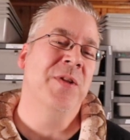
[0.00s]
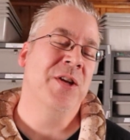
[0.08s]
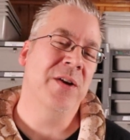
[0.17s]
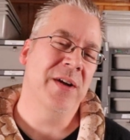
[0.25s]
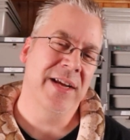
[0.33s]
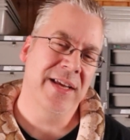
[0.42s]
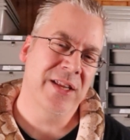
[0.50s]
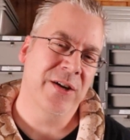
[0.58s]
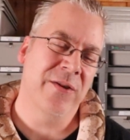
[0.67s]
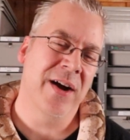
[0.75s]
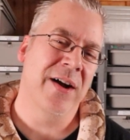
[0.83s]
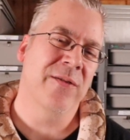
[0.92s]
you can hit the
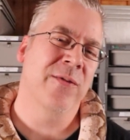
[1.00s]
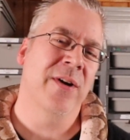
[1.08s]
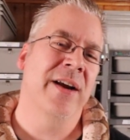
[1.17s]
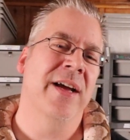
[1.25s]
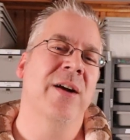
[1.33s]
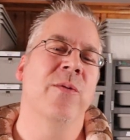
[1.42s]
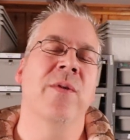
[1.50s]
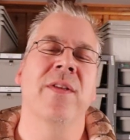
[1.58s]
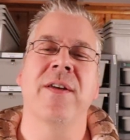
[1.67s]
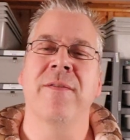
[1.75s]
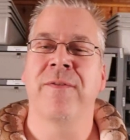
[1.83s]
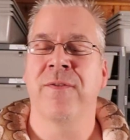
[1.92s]
ground running
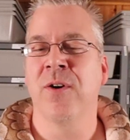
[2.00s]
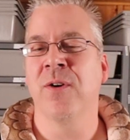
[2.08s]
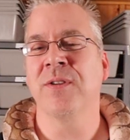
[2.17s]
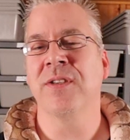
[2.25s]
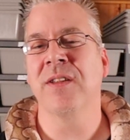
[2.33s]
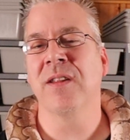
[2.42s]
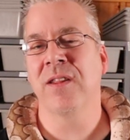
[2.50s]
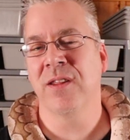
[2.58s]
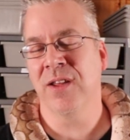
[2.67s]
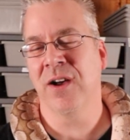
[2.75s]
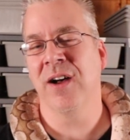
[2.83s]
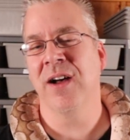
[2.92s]
with a frozen
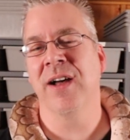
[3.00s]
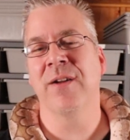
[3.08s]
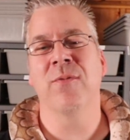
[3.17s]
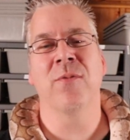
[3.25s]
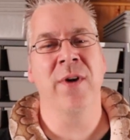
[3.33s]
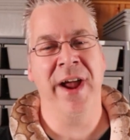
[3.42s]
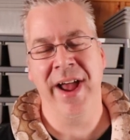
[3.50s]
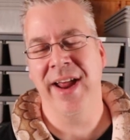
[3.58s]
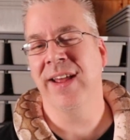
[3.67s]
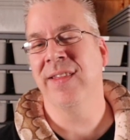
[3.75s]
thawed rat.